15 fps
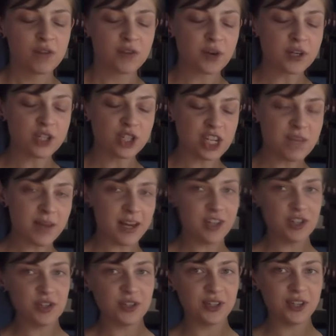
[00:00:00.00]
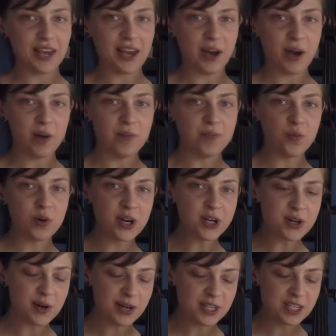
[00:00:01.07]
For a G major scale, we are
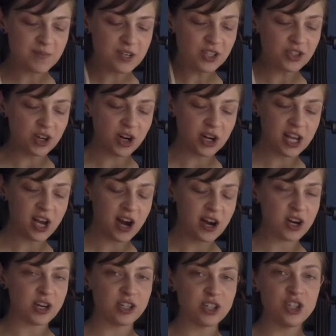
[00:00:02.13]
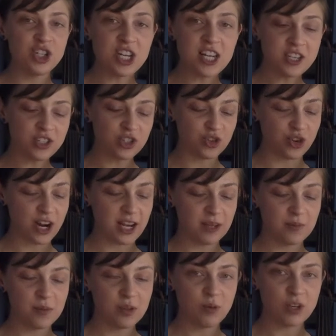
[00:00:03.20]
going to be starting on our G string,
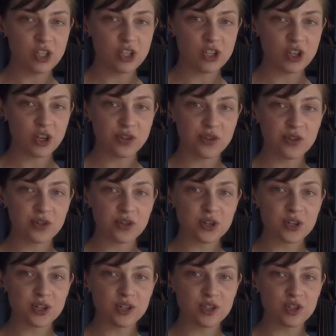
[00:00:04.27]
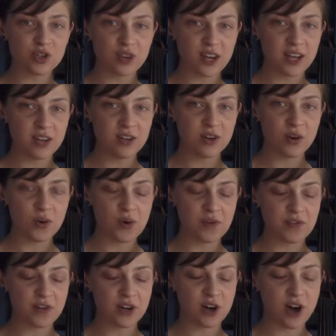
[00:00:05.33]
which is our third string
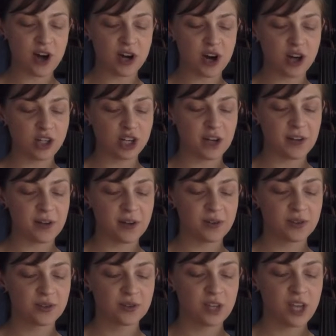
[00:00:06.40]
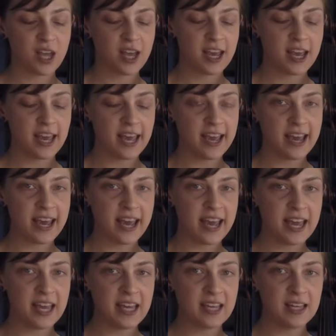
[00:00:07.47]
over on our cellos.
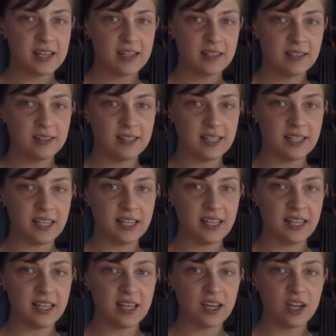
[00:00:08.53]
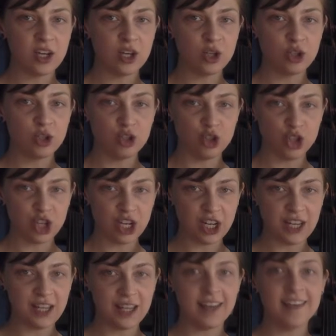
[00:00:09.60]
A, D,
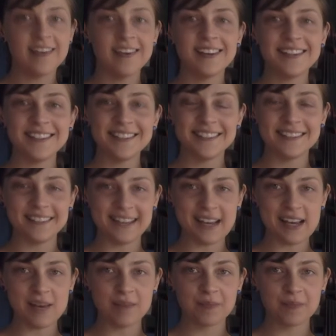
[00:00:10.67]
G, C.